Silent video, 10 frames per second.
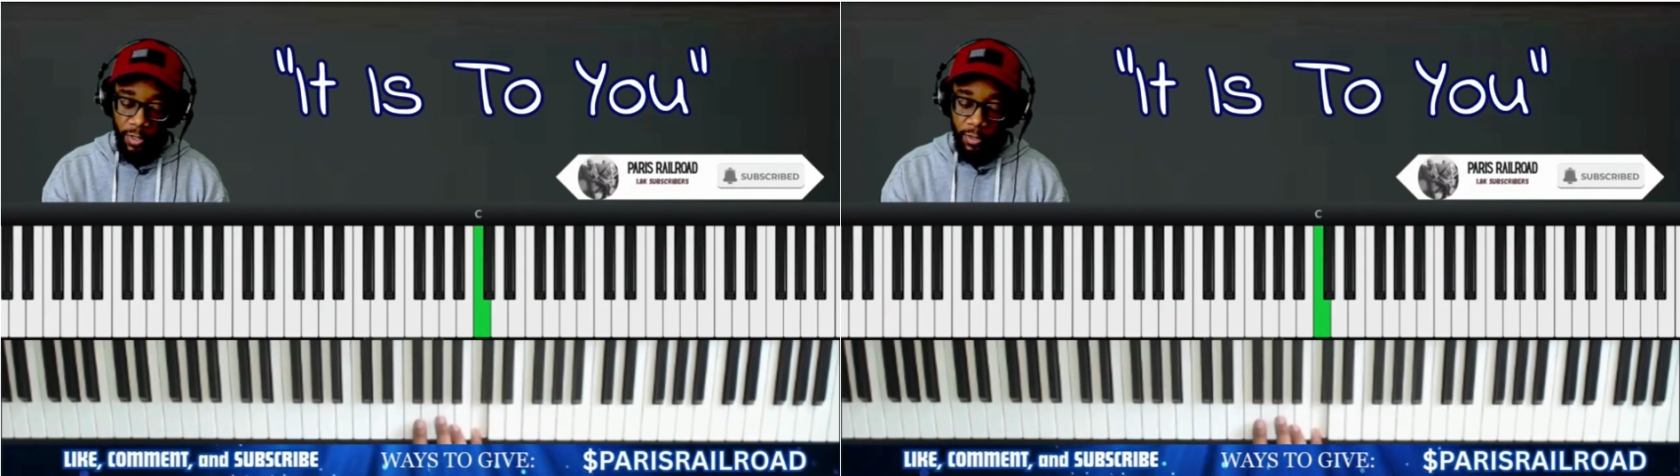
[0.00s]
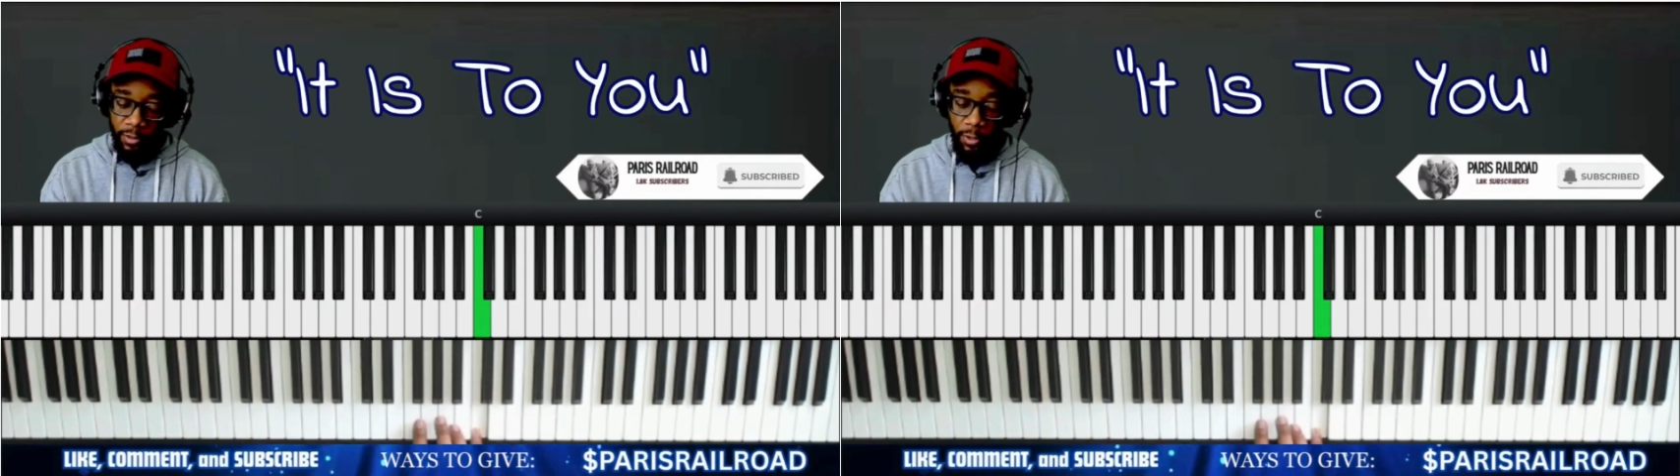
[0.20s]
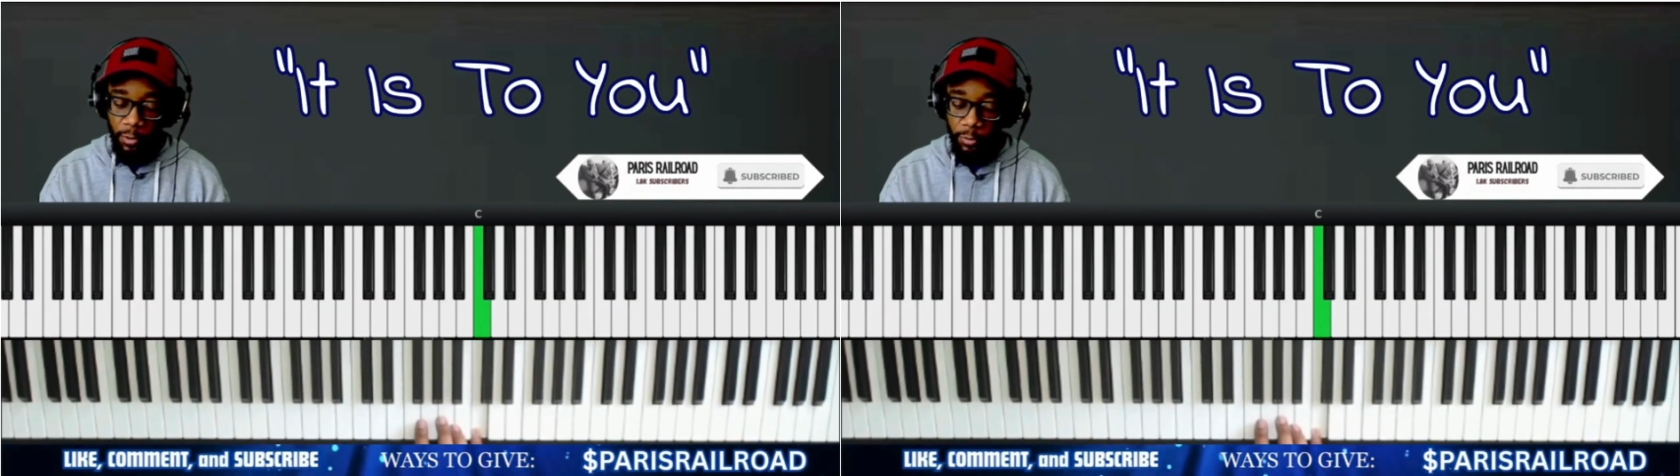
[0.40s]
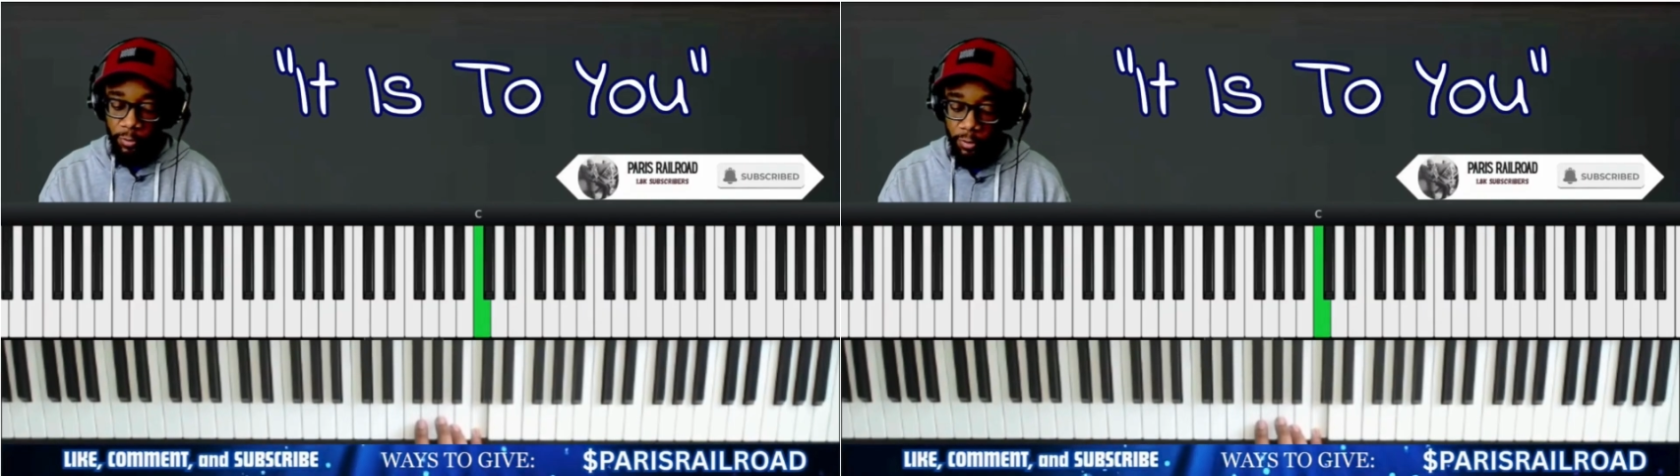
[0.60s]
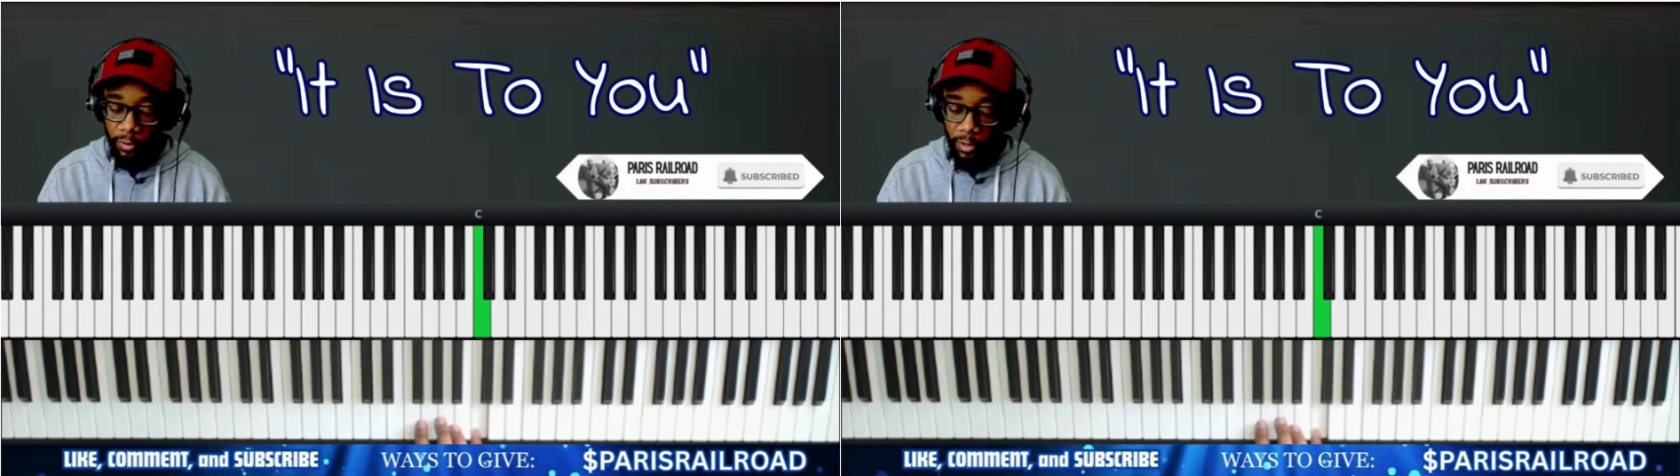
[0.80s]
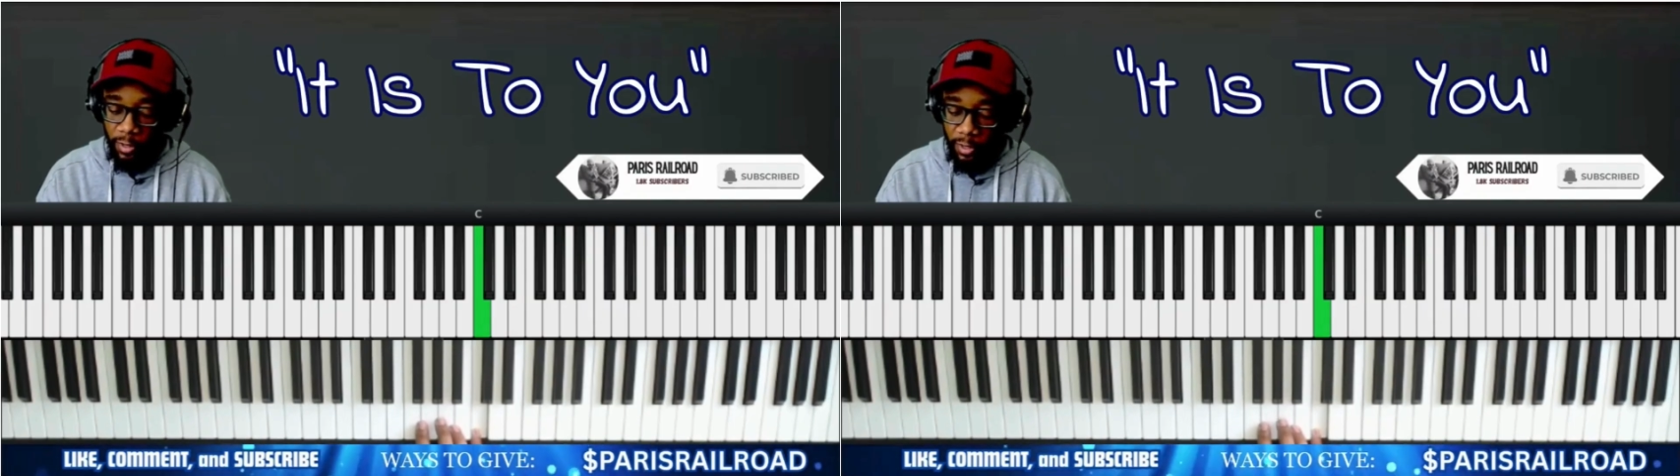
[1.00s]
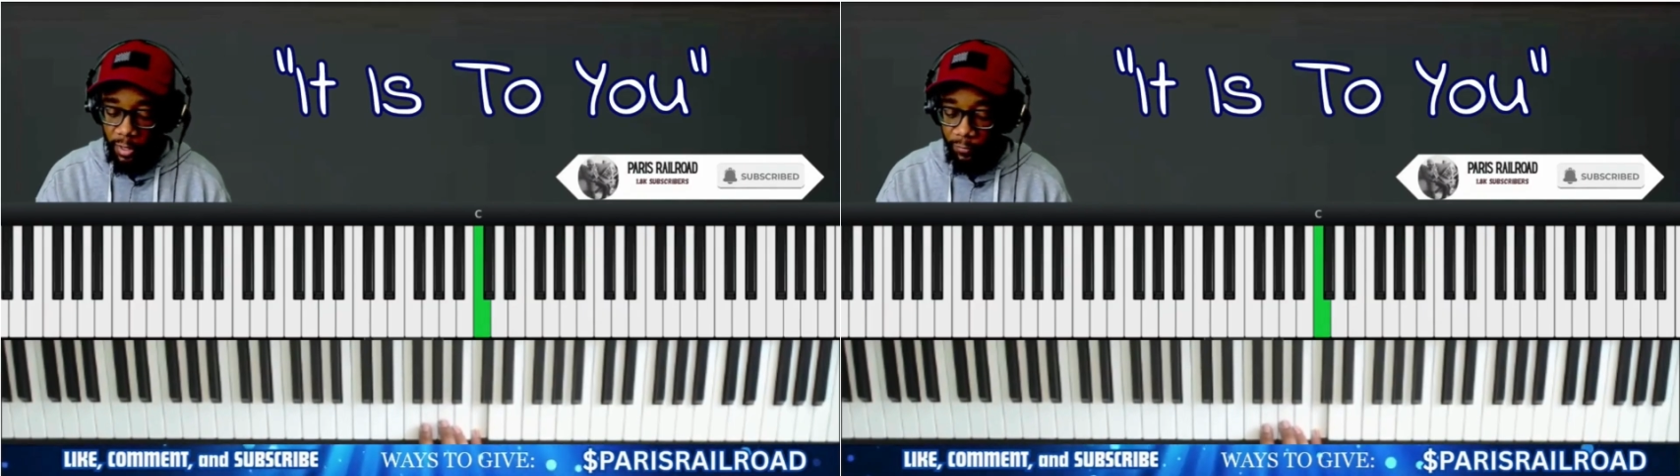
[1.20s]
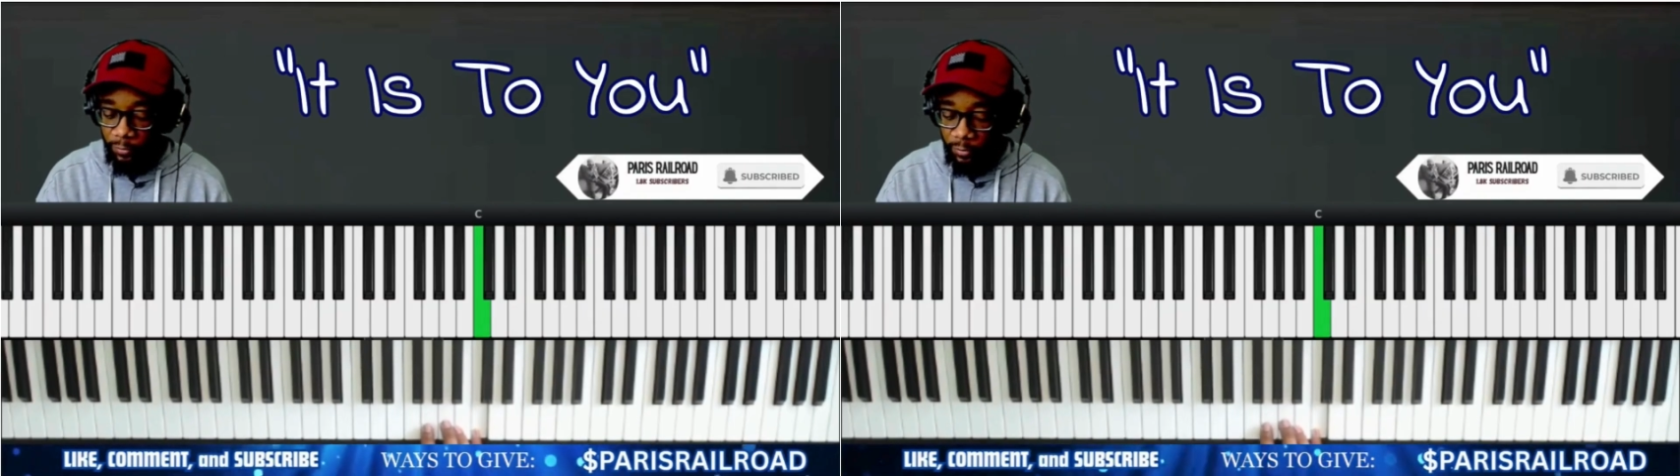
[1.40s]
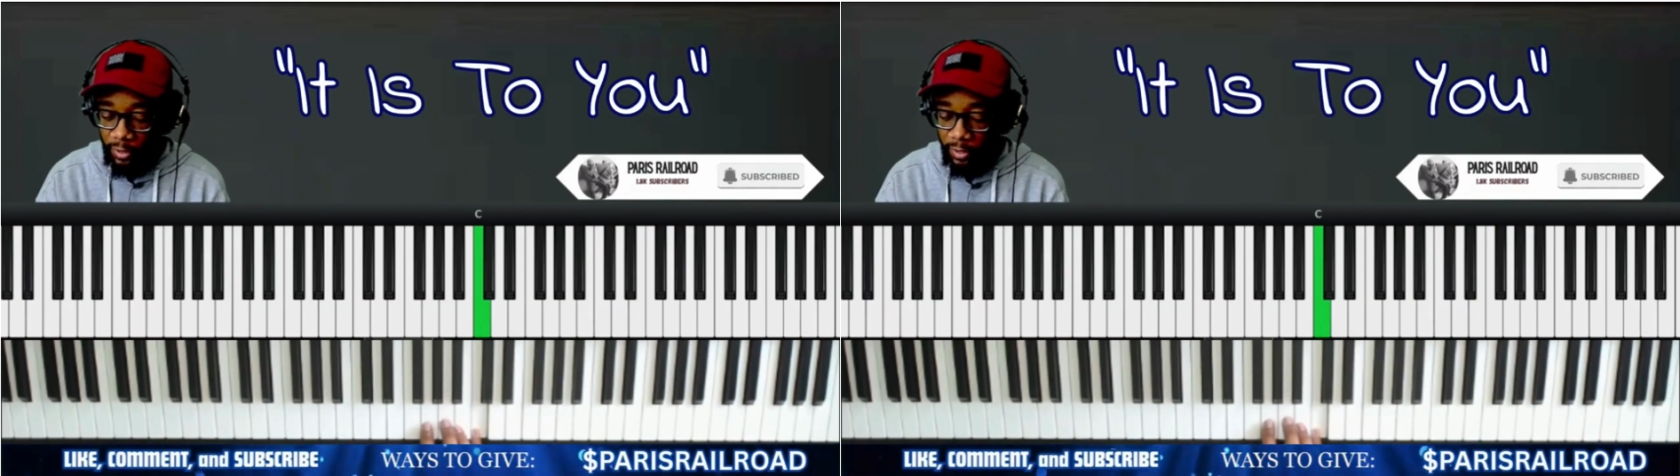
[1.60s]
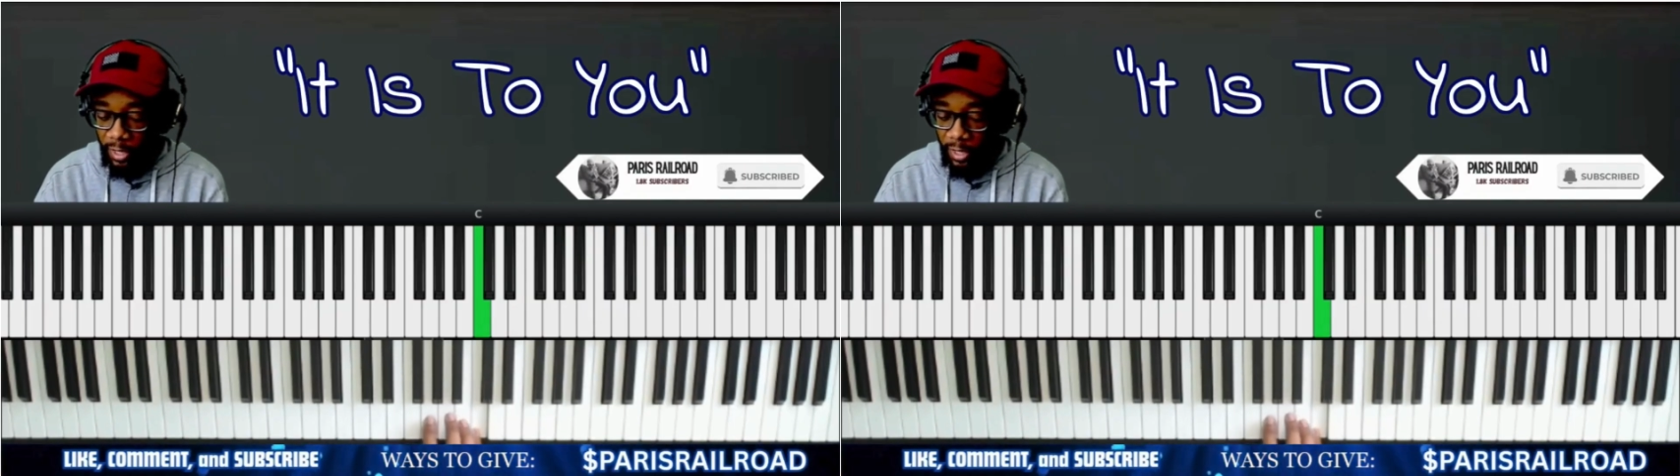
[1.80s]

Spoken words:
So if you look